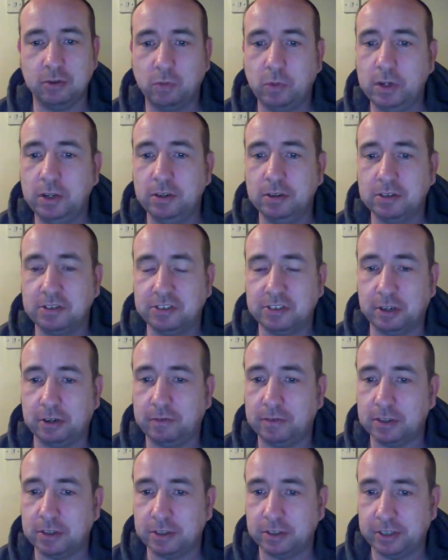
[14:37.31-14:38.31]
Windows
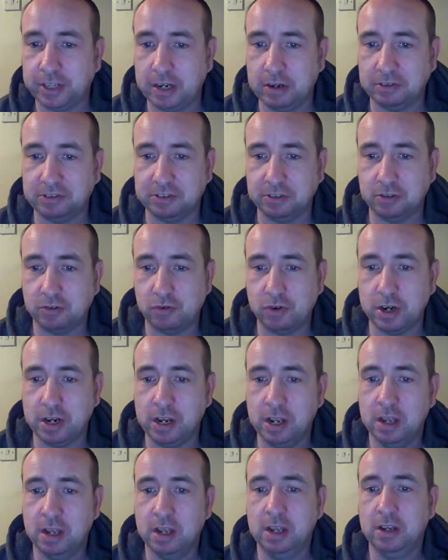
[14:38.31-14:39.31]
Server 2003
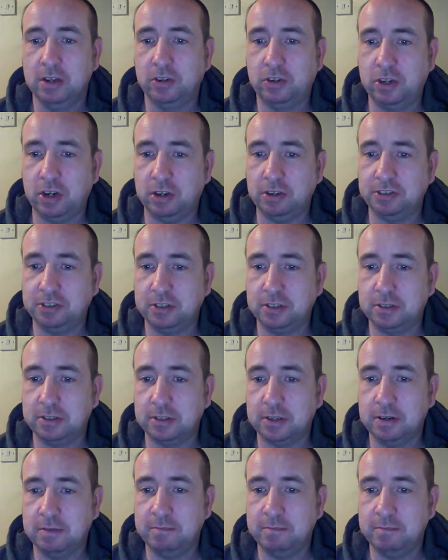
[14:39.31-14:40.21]
doesn't